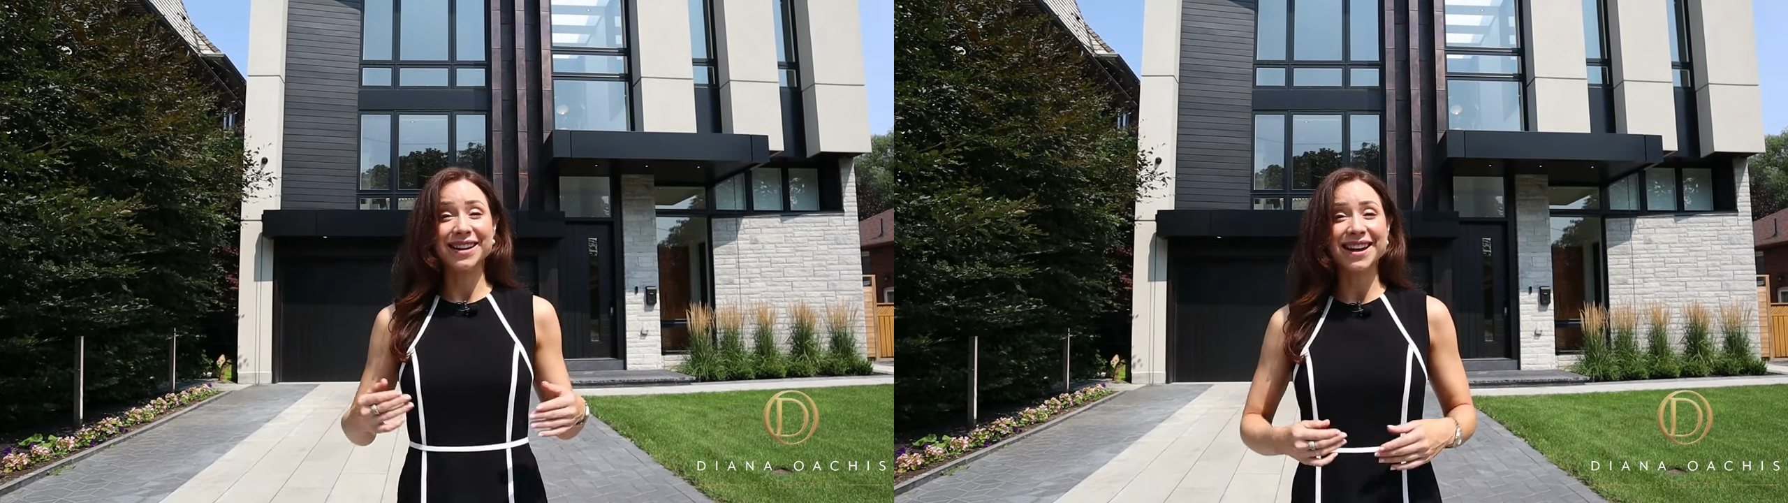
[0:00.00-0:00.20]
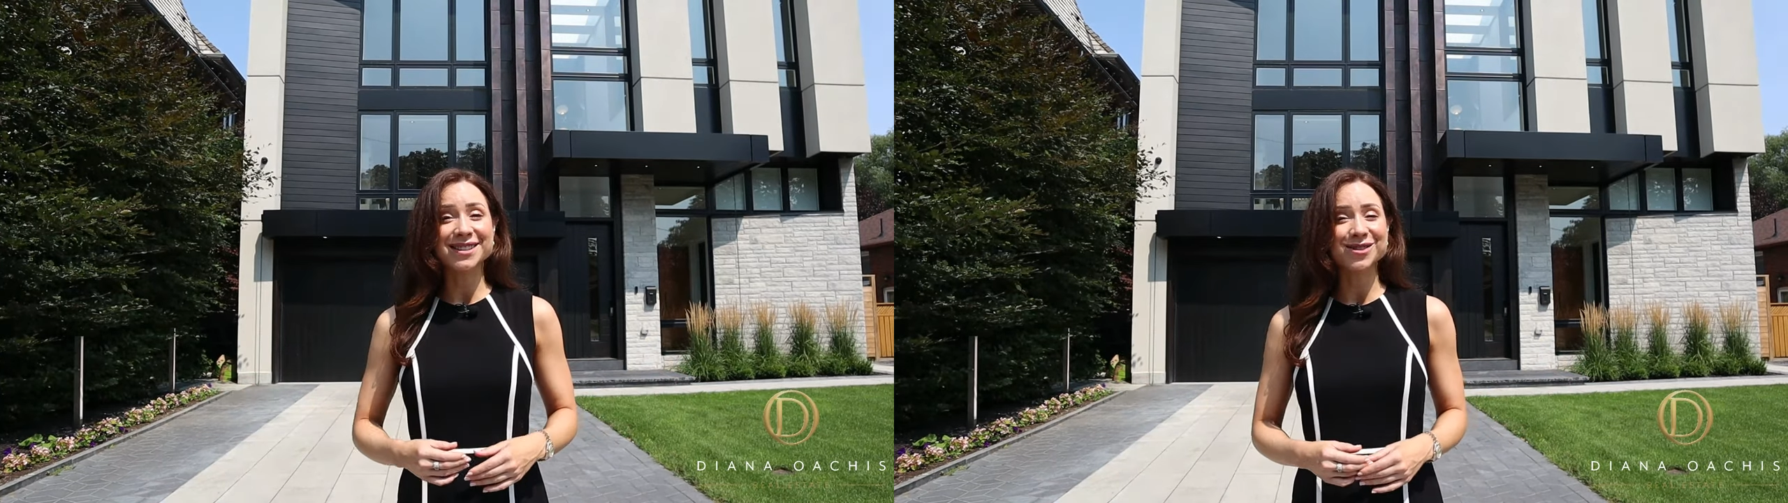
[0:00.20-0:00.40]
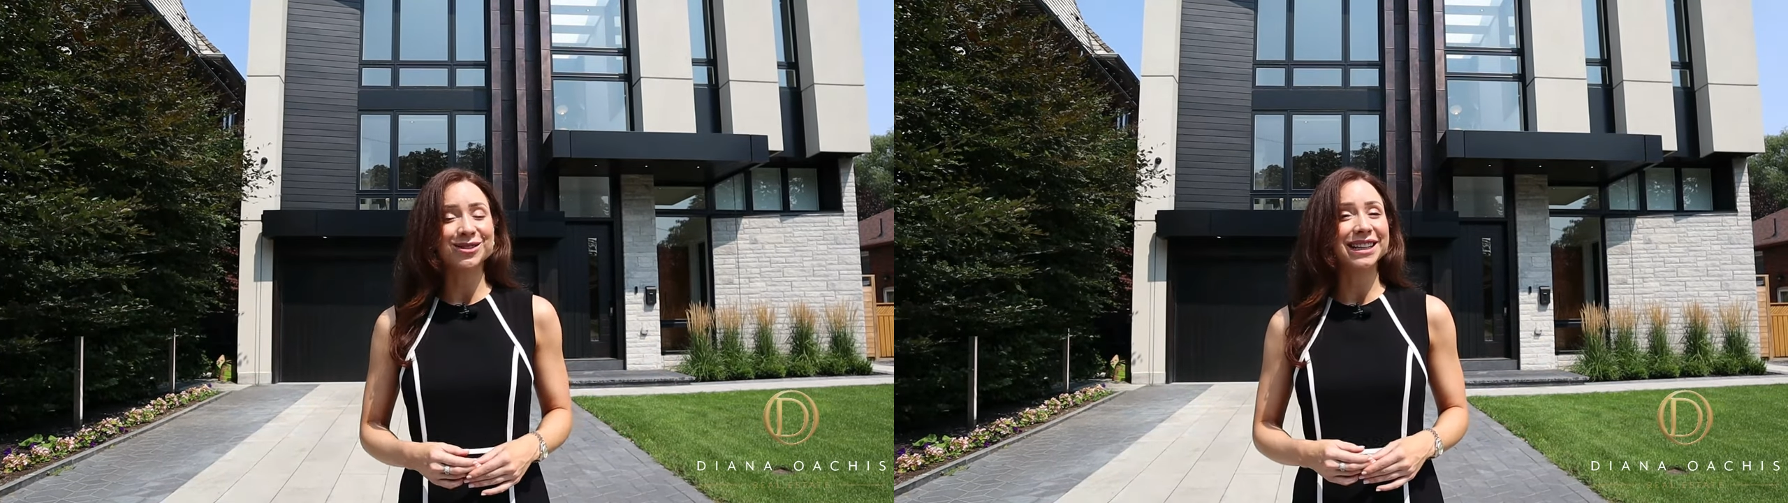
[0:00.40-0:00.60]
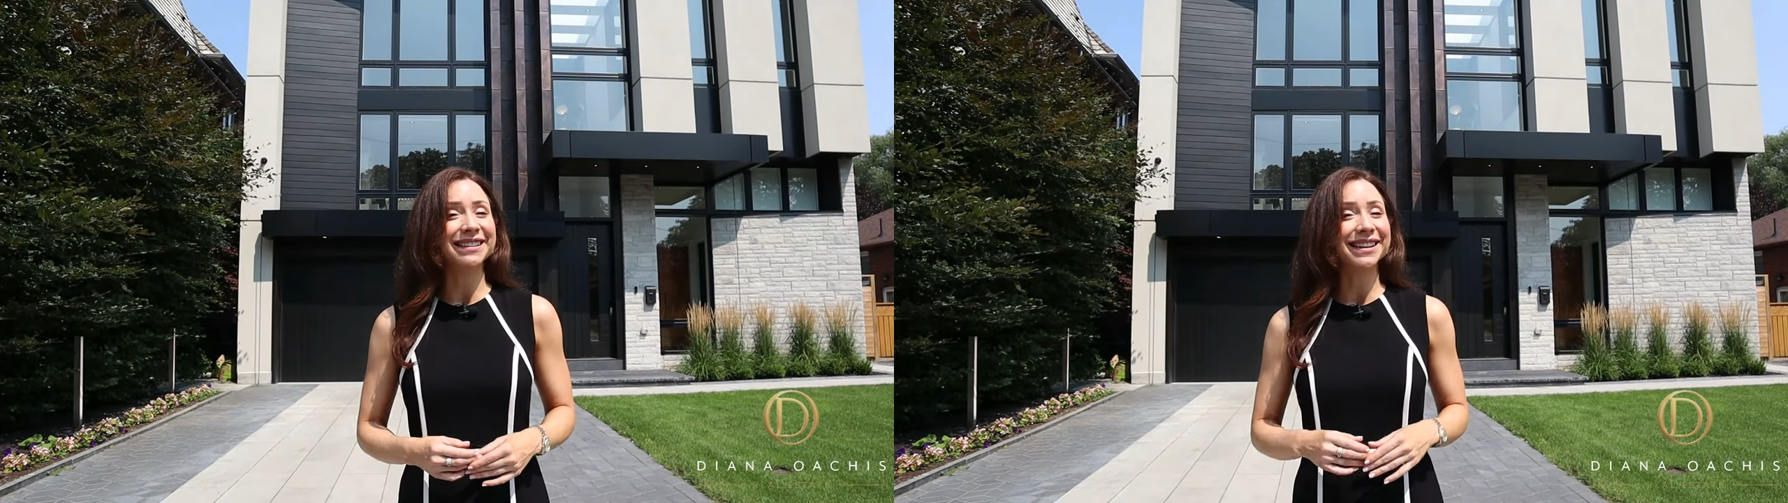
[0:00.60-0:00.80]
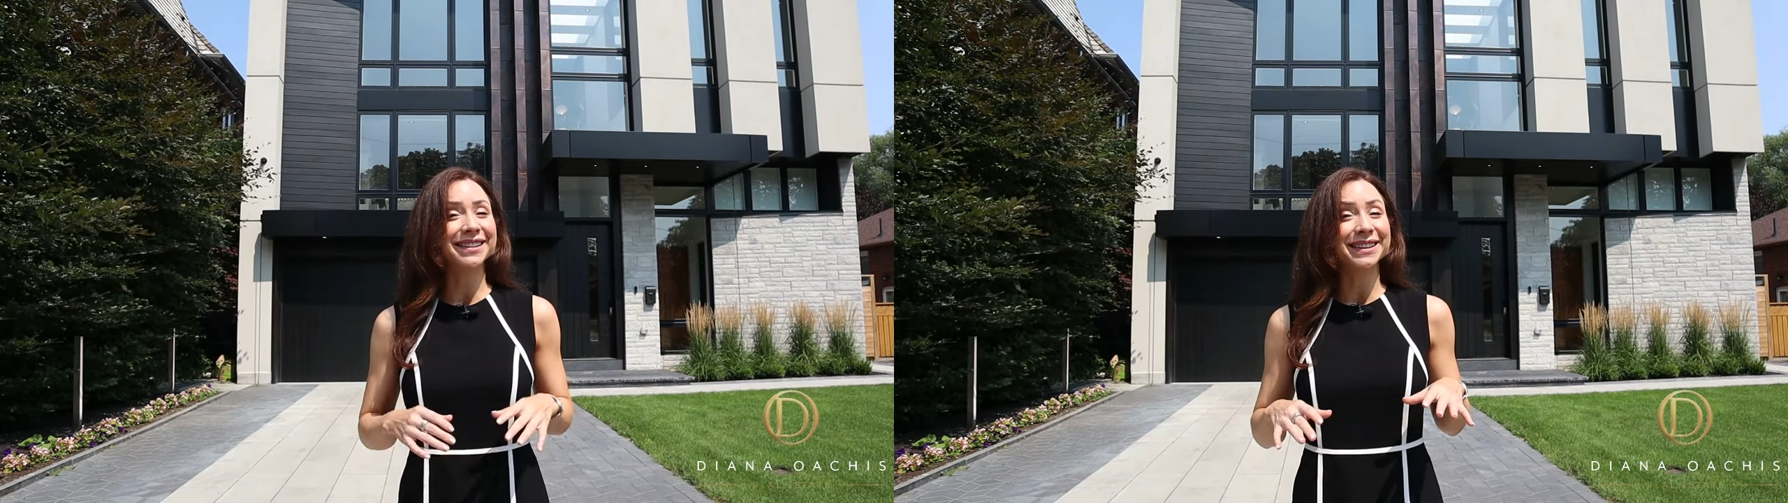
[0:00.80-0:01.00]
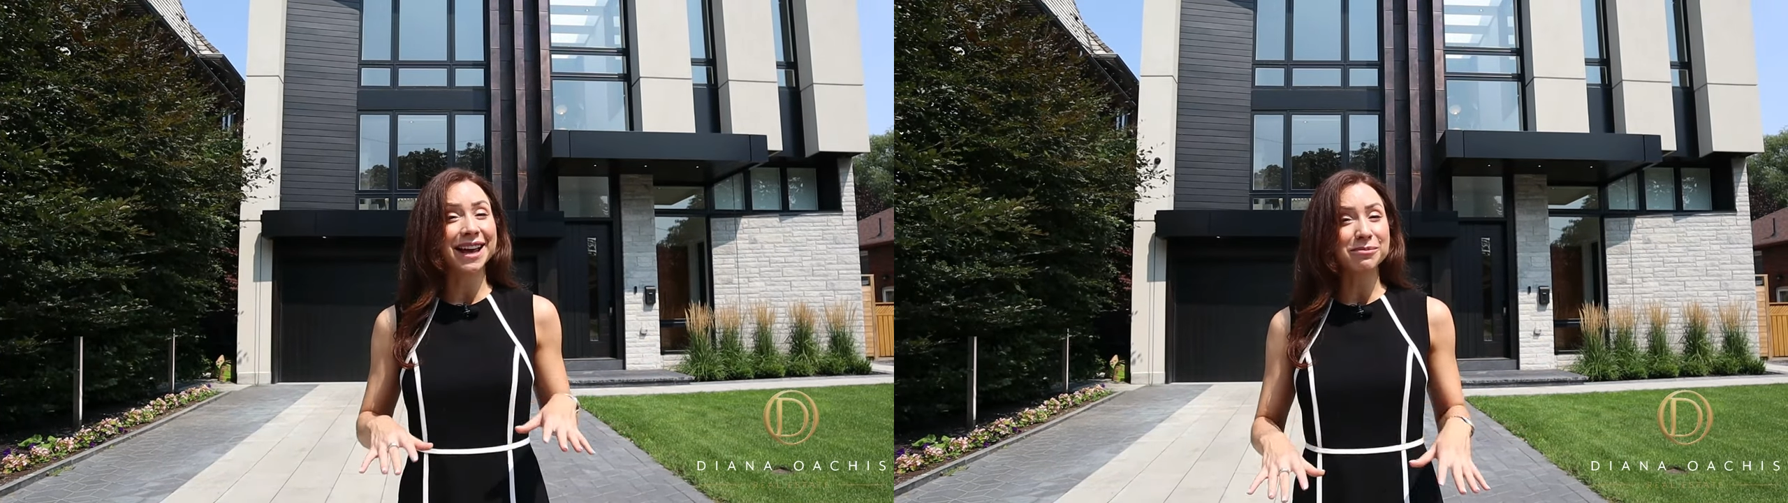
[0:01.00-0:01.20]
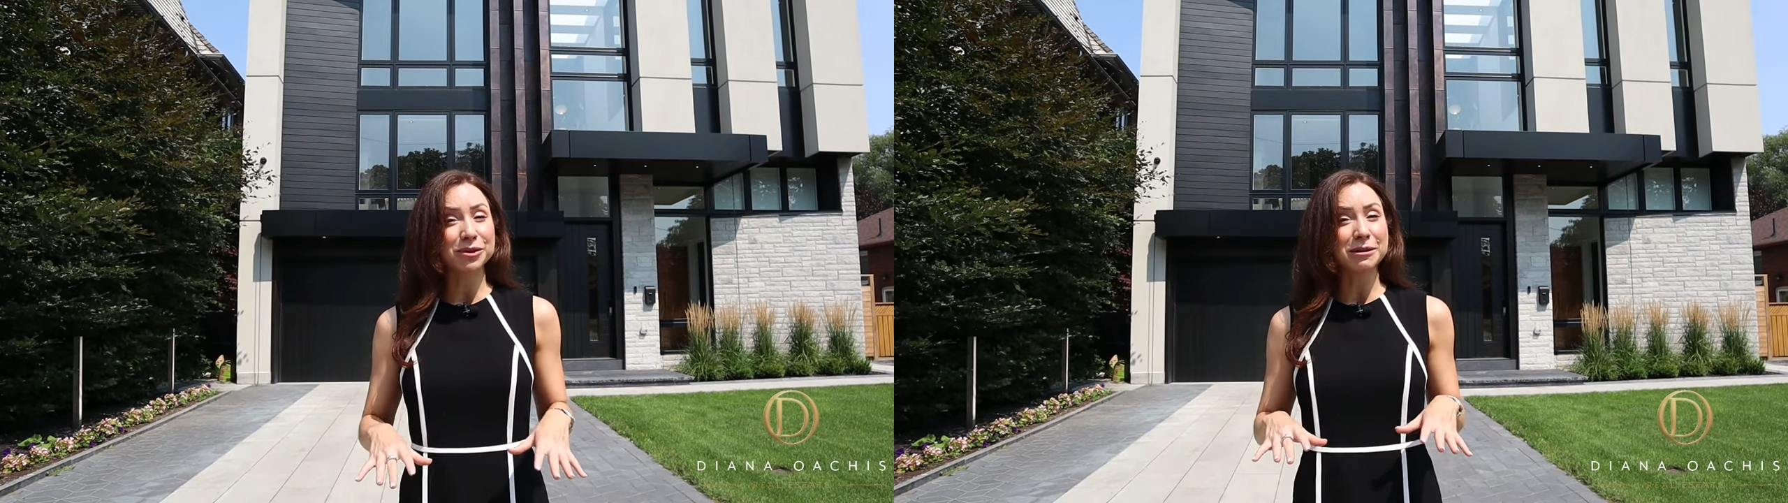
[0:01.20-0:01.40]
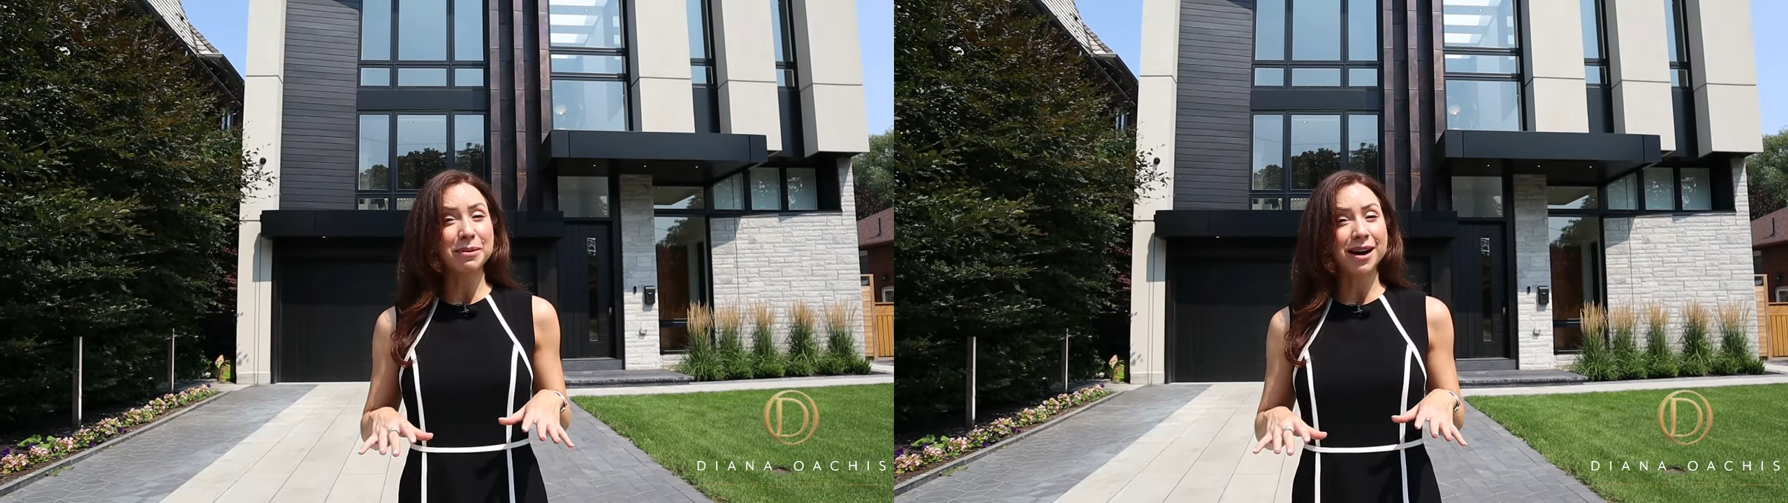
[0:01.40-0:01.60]
nestled in the
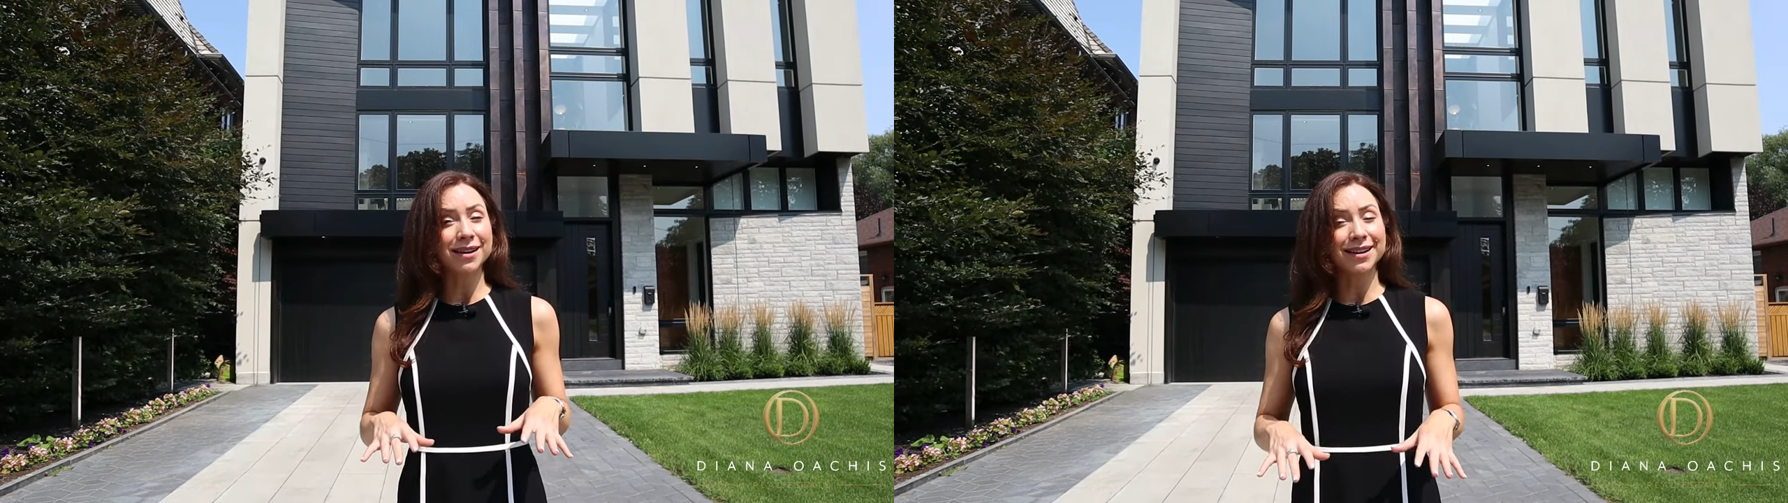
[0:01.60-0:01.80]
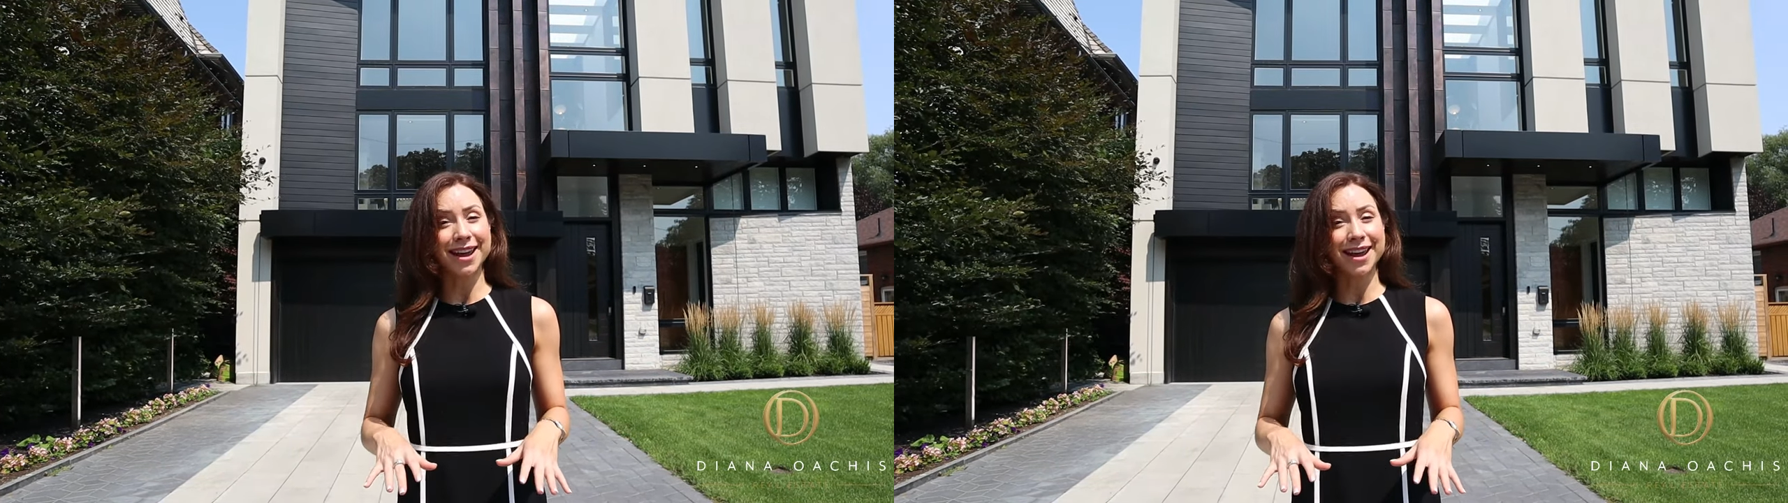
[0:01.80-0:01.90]
Ledbury Park